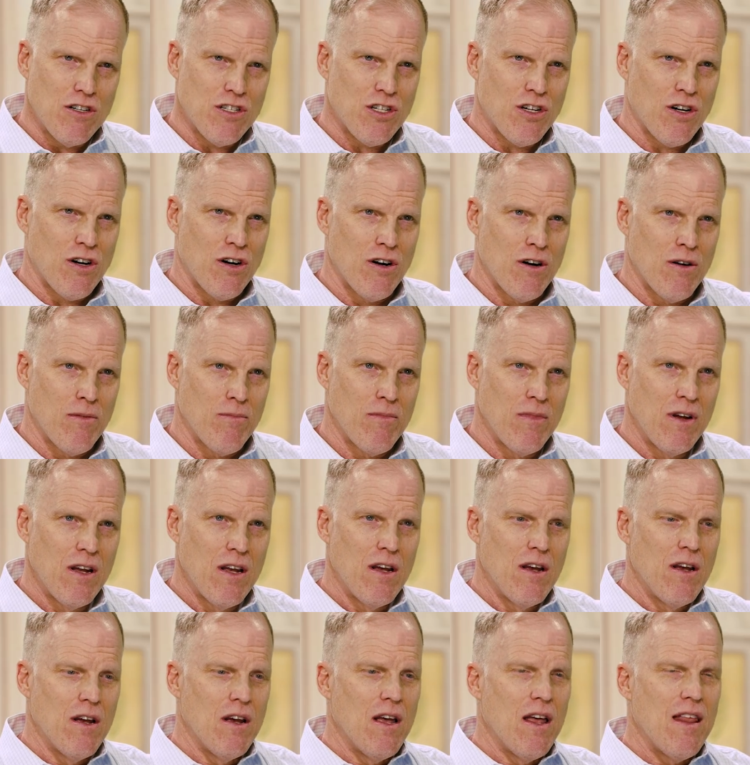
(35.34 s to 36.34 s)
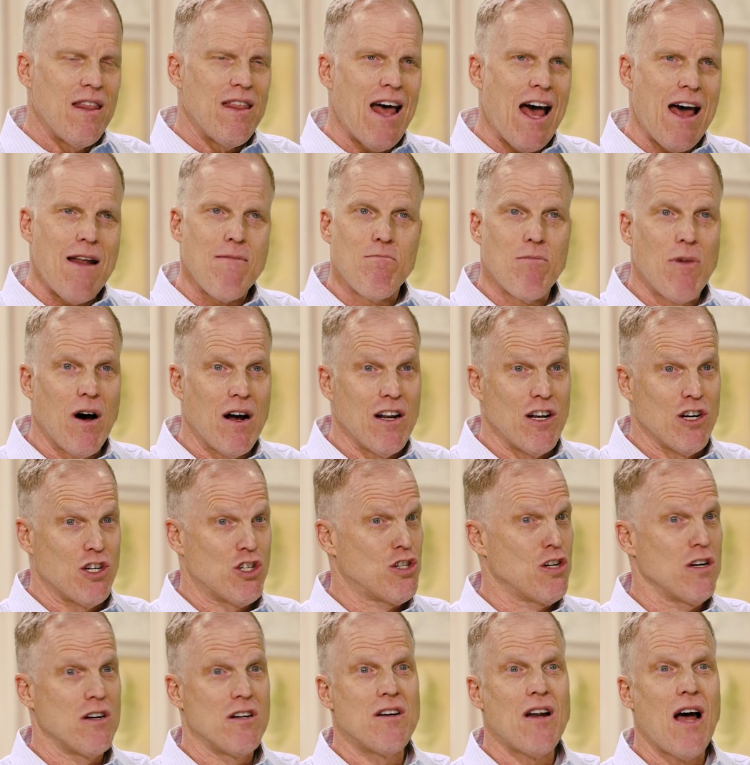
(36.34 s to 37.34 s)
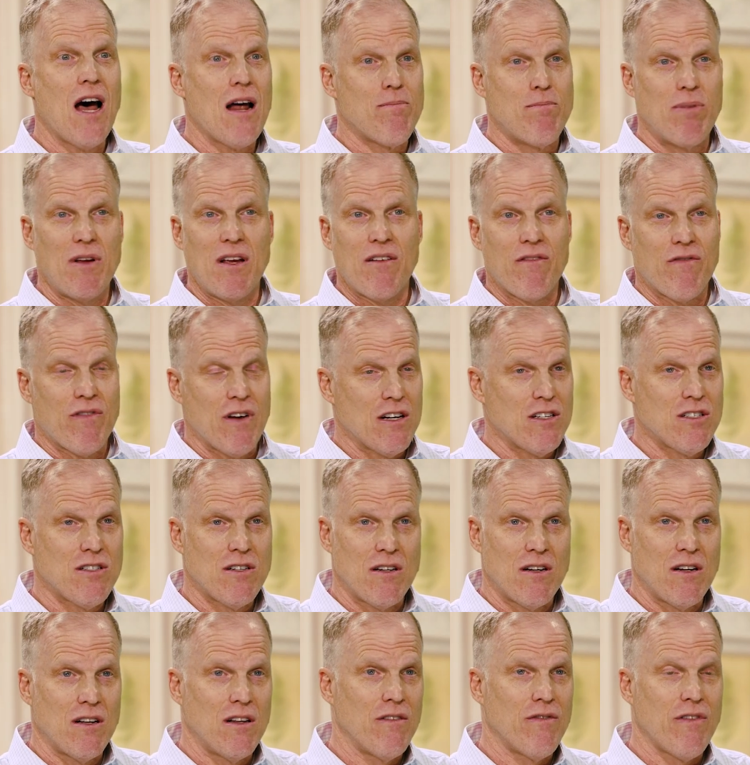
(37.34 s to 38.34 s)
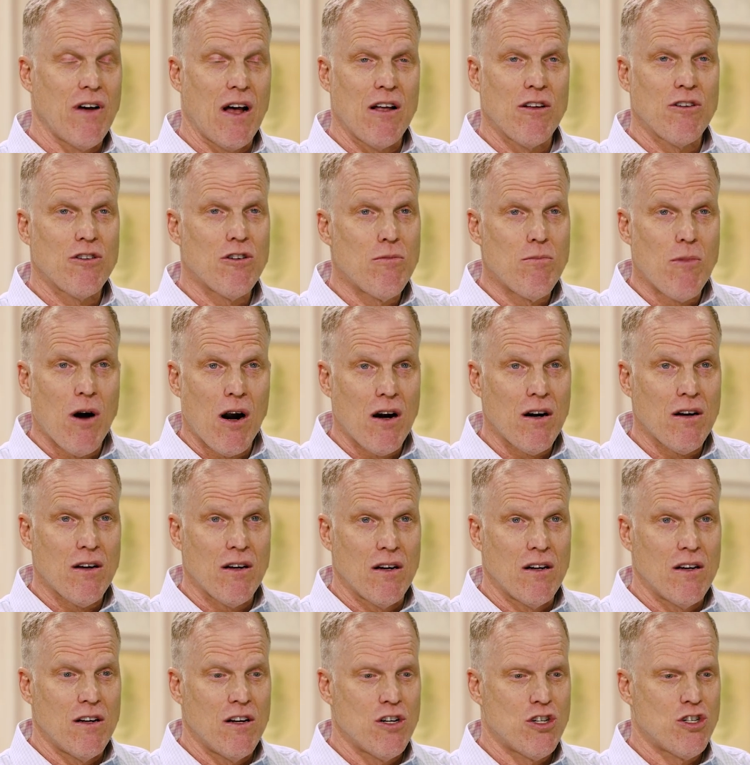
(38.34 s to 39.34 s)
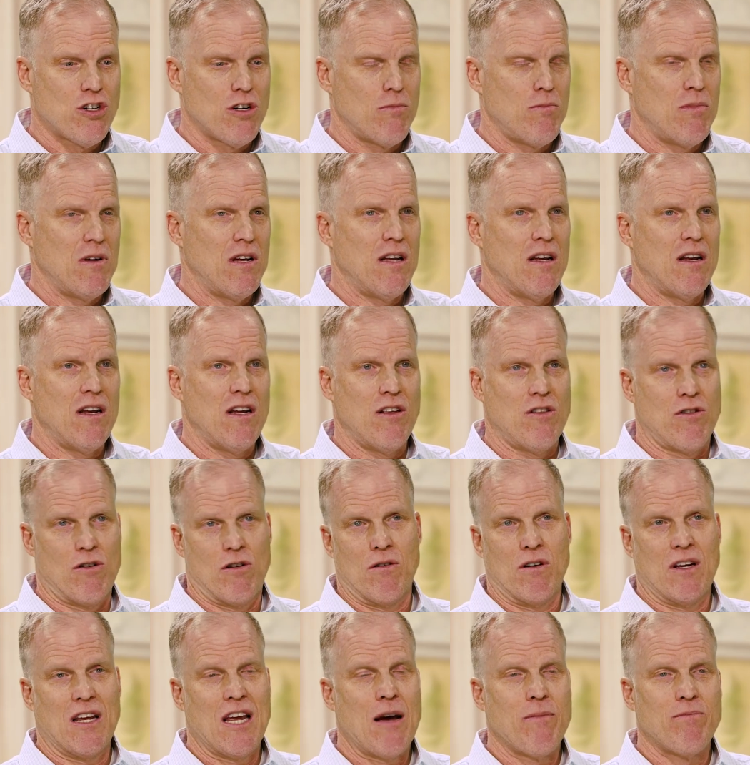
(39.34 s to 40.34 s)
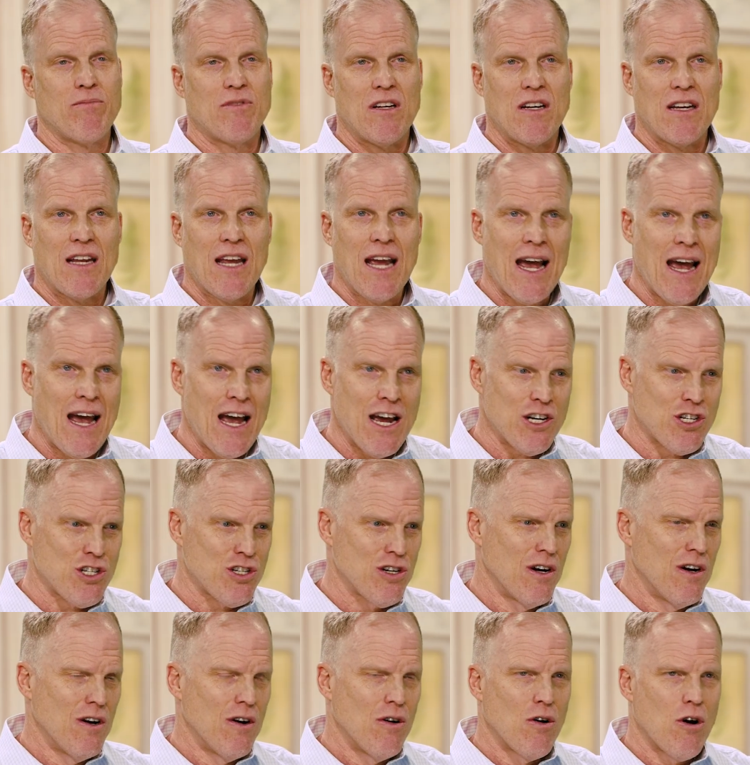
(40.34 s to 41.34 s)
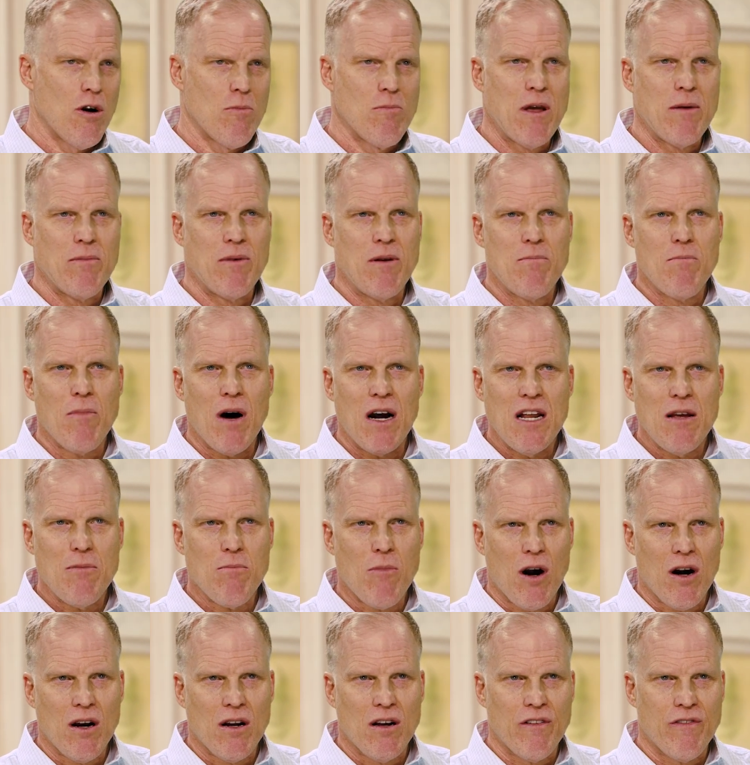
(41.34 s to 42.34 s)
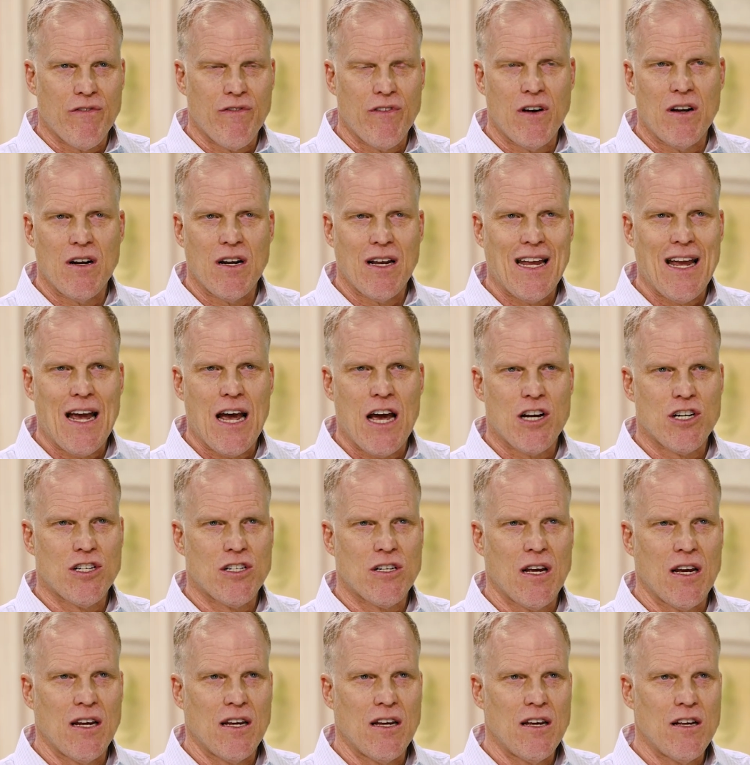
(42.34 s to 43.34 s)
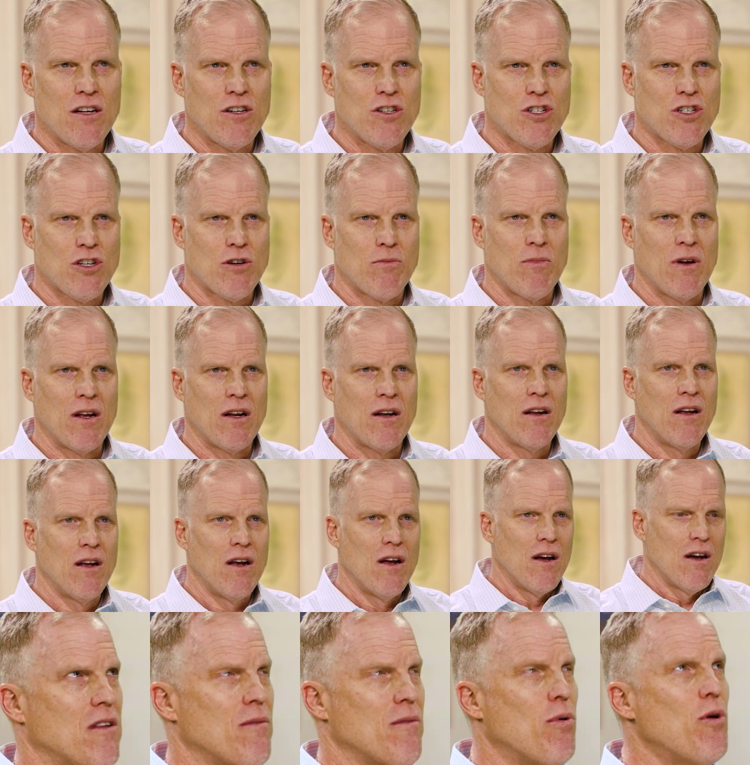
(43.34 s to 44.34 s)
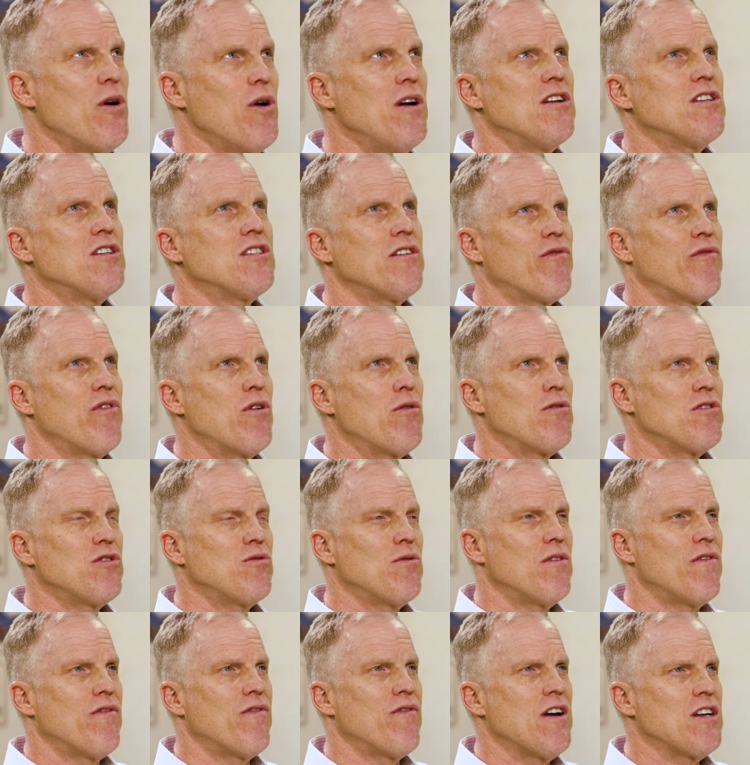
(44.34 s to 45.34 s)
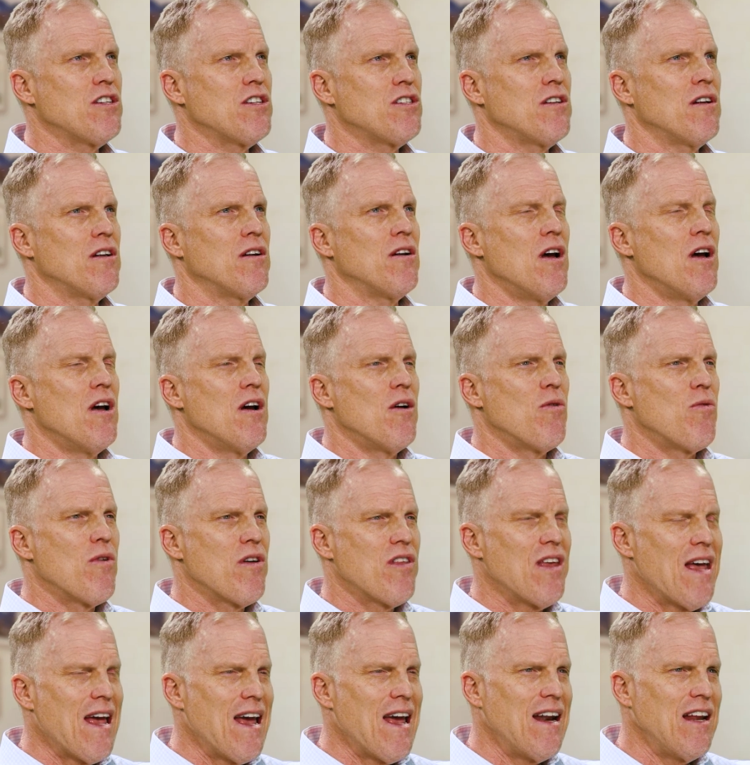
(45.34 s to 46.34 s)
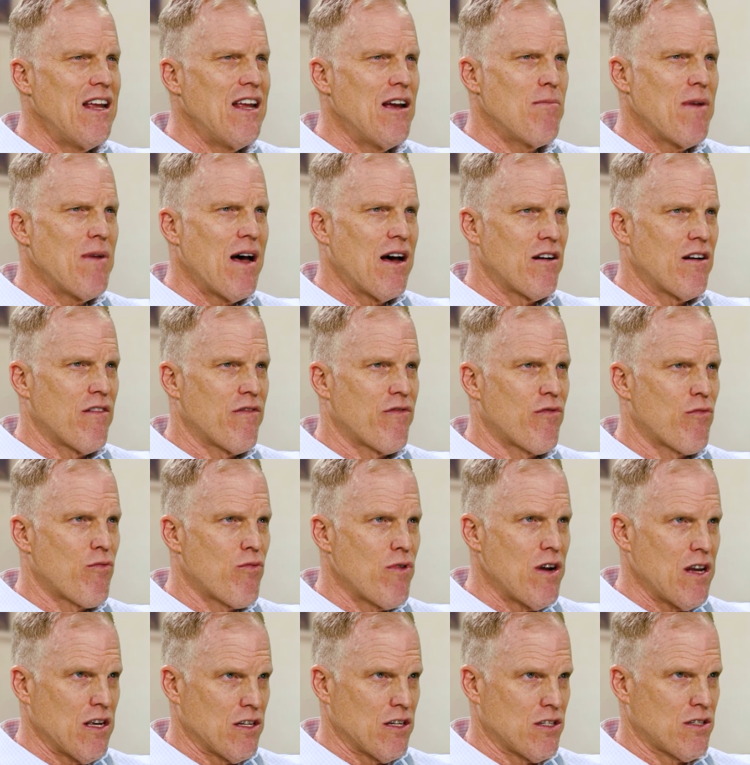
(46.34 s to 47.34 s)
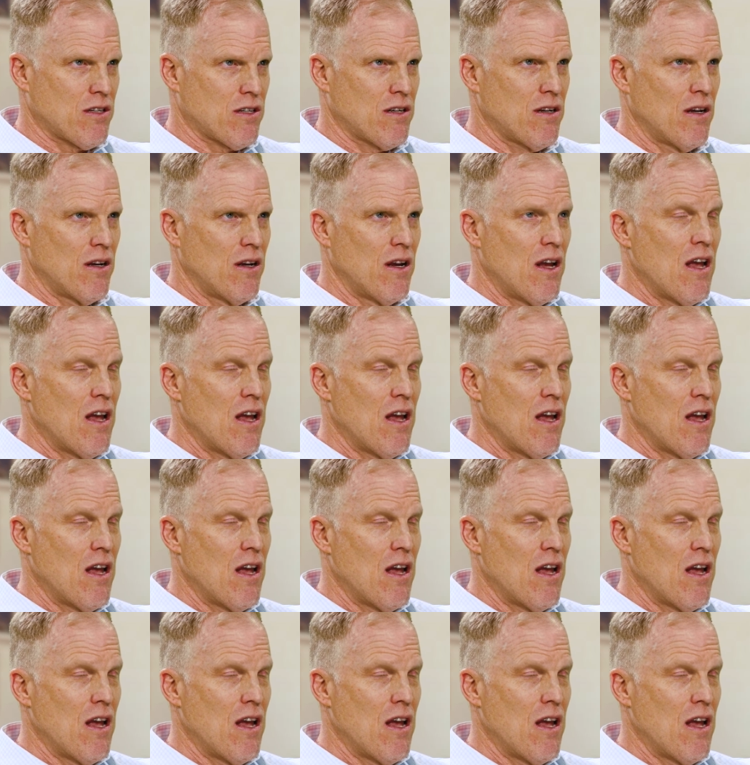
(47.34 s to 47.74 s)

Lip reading: term, that money should not be invested in the volatile market. It should be either kept in cash or maybe money market fund, a cash-like instrument. The point is, if we were to invest it with any amount of risk